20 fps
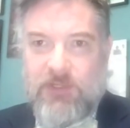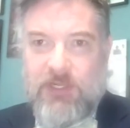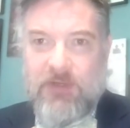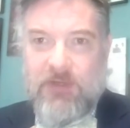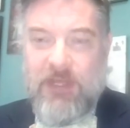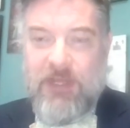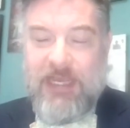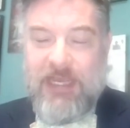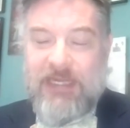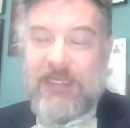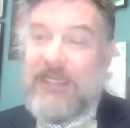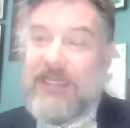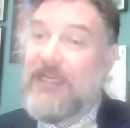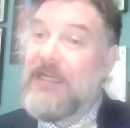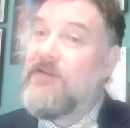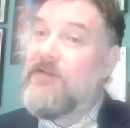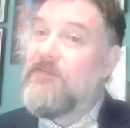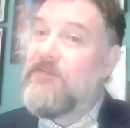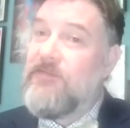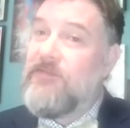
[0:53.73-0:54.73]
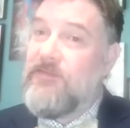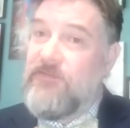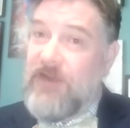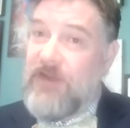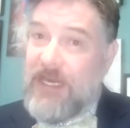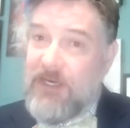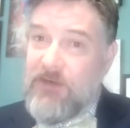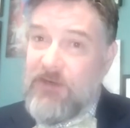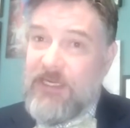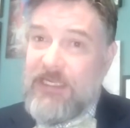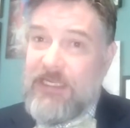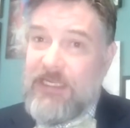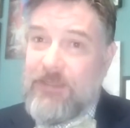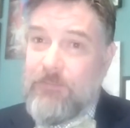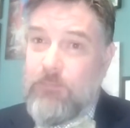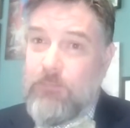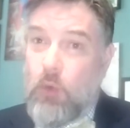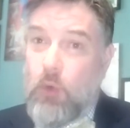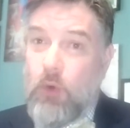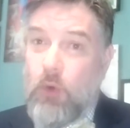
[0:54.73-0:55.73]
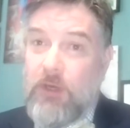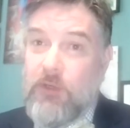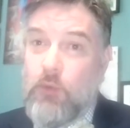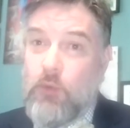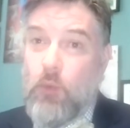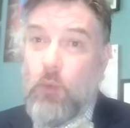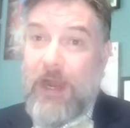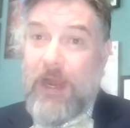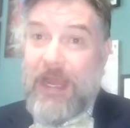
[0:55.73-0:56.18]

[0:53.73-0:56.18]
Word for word: Carolina in very important